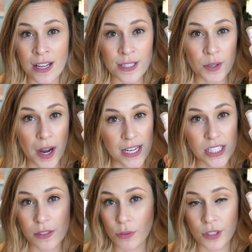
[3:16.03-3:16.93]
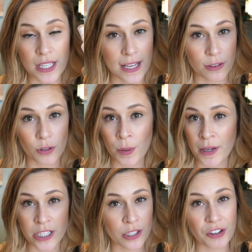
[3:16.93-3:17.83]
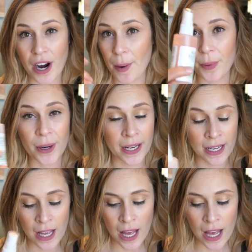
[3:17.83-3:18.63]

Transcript: So I just rotate through them. I just grab one.